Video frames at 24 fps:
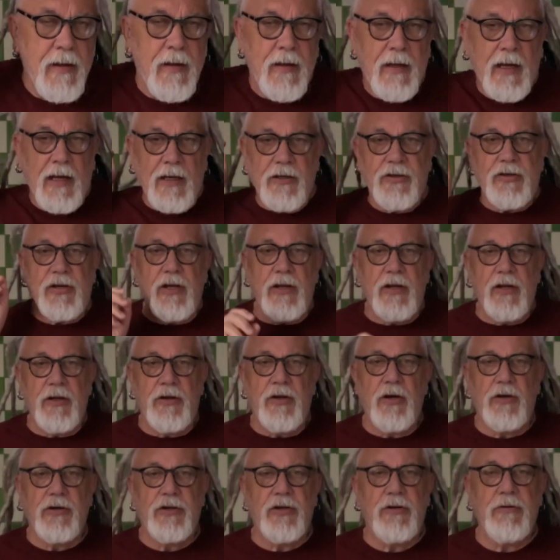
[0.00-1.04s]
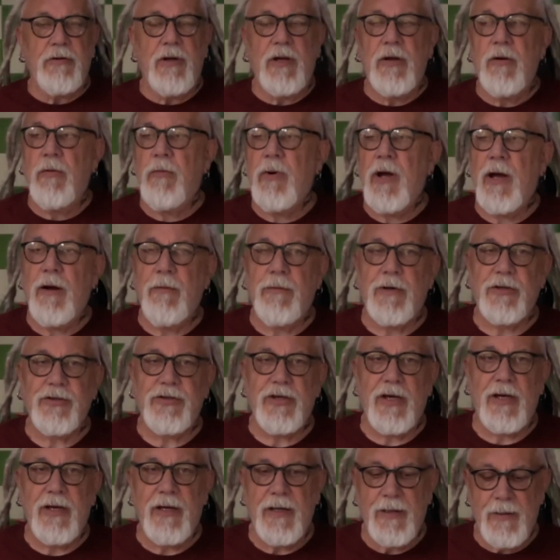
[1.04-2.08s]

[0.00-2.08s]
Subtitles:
That's it, the dog's in. Where was I?